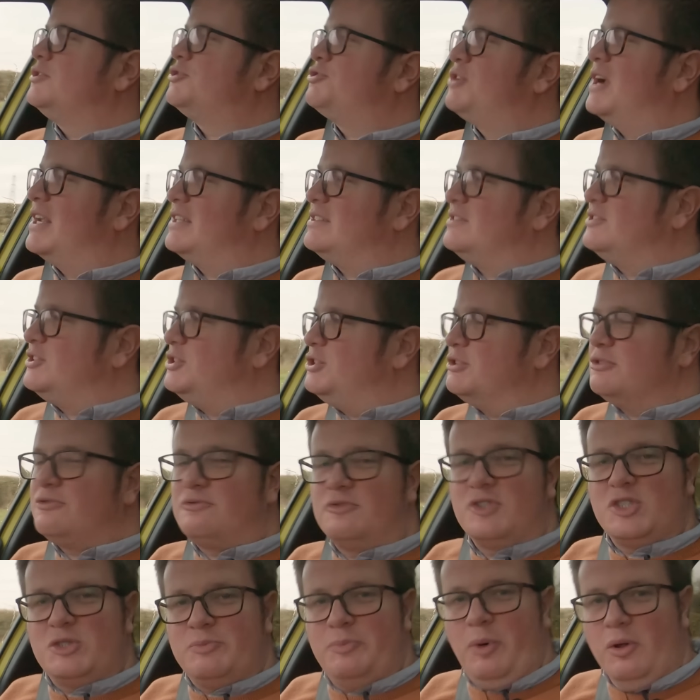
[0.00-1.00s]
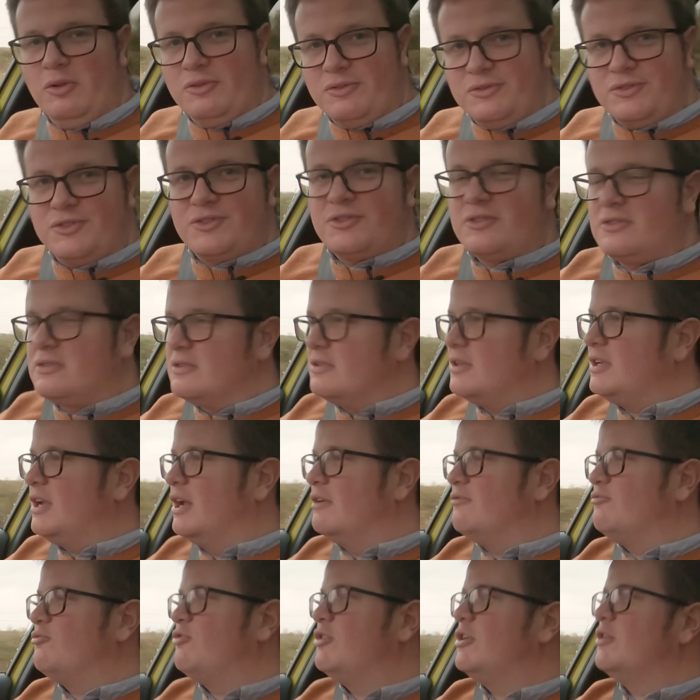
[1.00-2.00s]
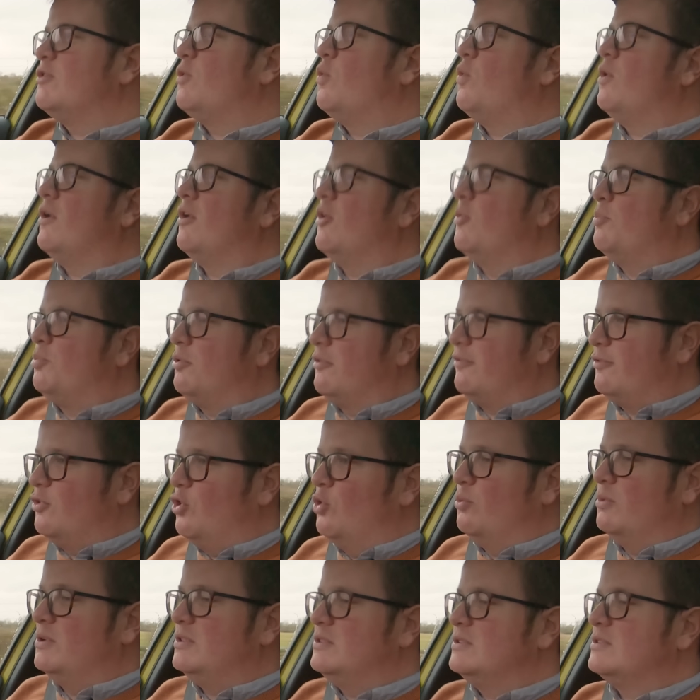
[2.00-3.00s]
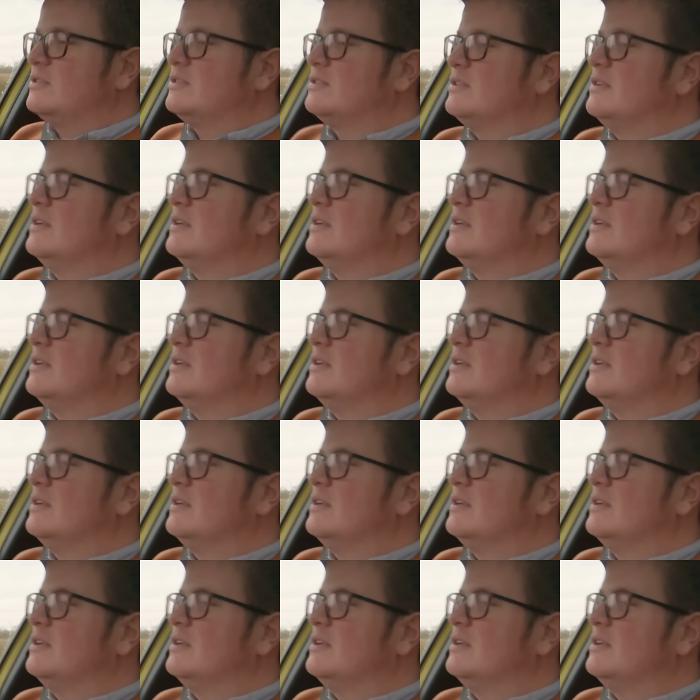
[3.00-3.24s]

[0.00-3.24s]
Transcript: transient response, real world performance,